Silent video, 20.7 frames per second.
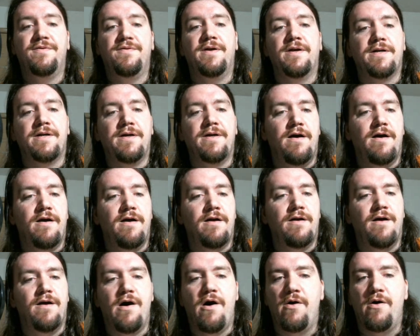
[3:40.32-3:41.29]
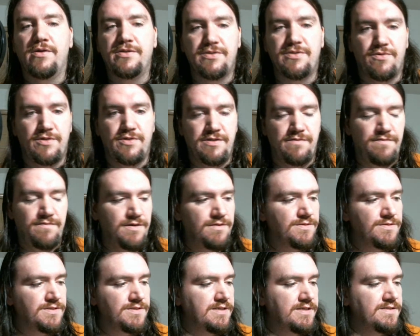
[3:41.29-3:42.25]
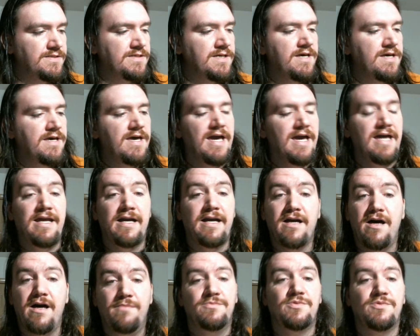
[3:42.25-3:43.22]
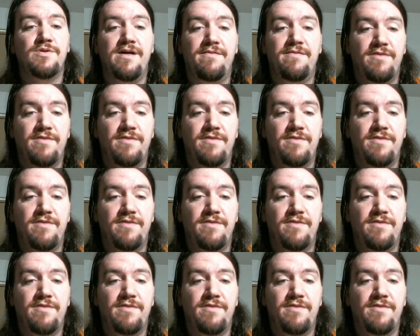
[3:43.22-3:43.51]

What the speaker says: for your car. All sorts of uses, and it comes